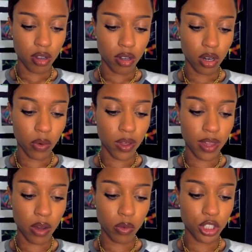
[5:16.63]
knowing
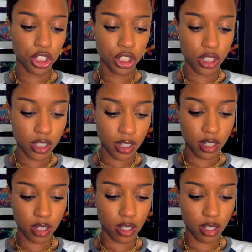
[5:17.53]
that we should
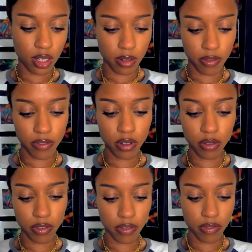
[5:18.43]
feel
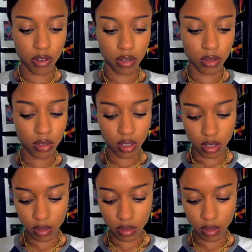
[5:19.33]
fulfilled,